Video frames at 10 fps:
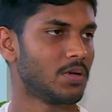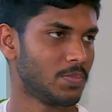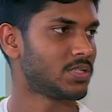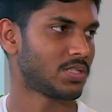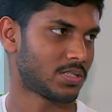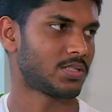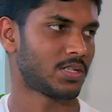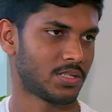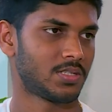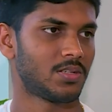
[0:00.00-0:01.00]
businesses,
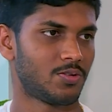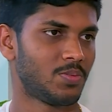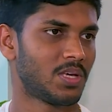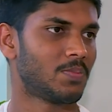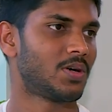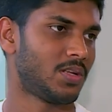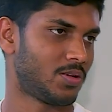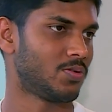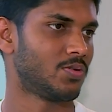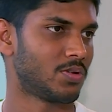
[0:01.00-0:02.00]
as I said, to make
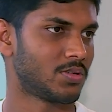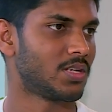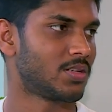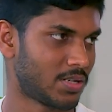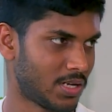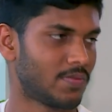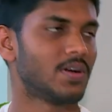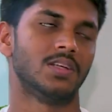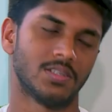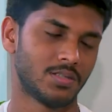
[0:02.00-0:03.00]
money, to get creative
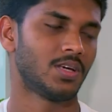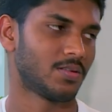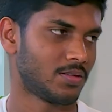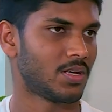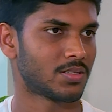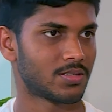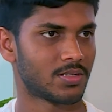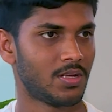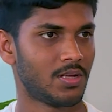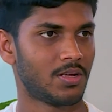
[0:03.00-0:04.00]
ideas. So, yeah,
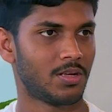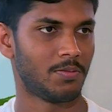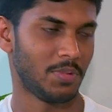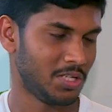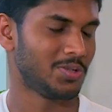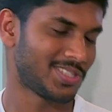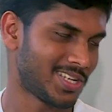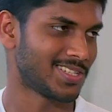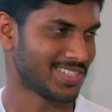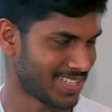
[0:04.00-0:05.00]
there's many use
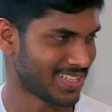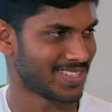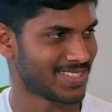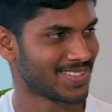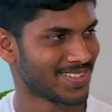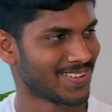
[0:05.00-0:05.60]
cases, I guess.